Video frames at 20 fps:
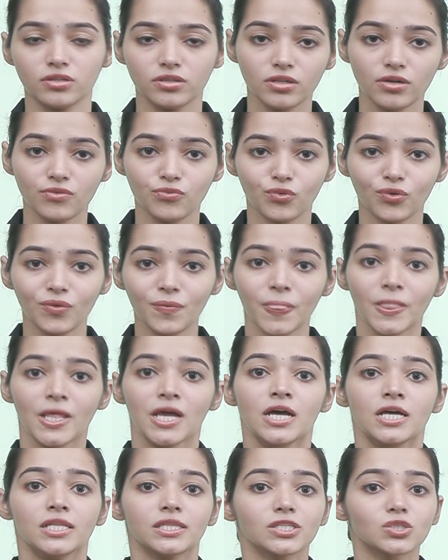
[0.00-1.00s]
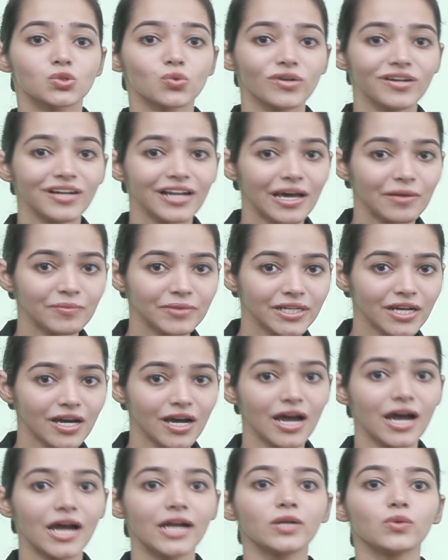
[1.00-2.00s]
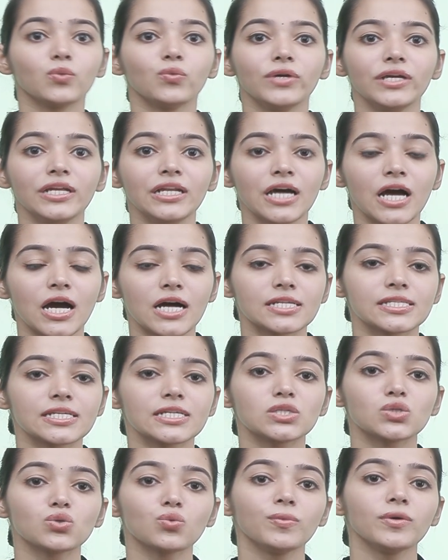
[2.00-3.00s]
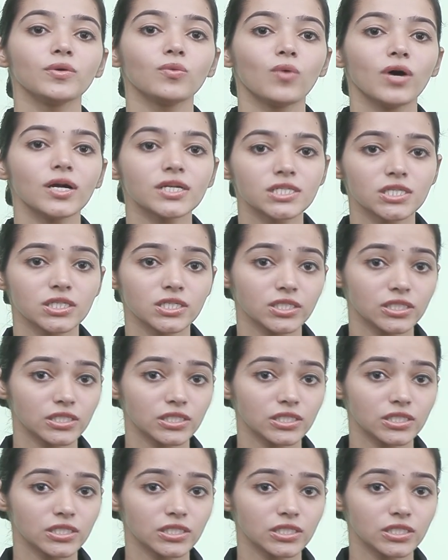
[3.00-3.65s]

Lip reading: Therefore, the square lamina and wheel are said to be what?